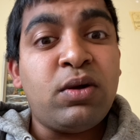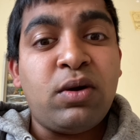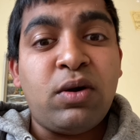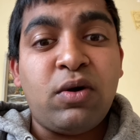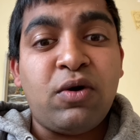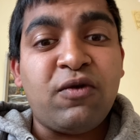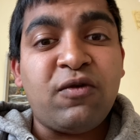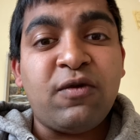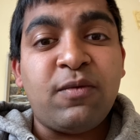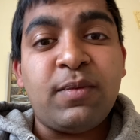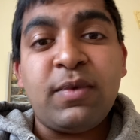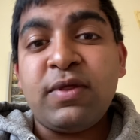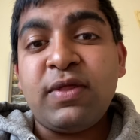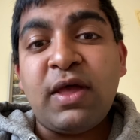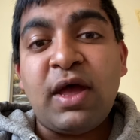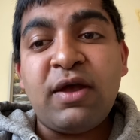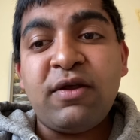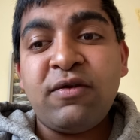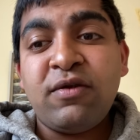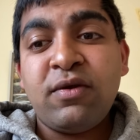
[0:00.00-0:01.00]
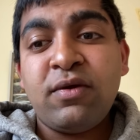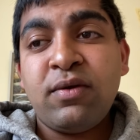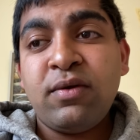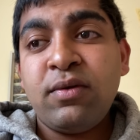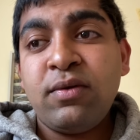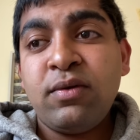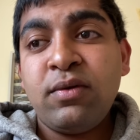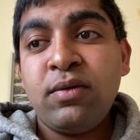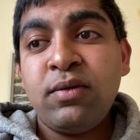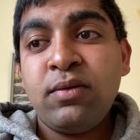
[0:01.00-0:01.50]
or something like that.
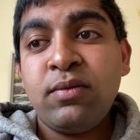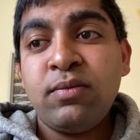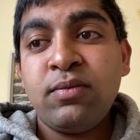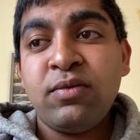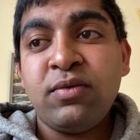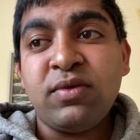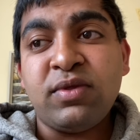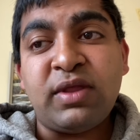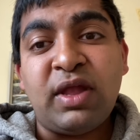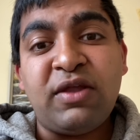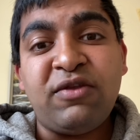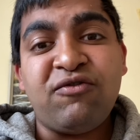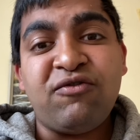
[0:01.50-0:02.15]
That's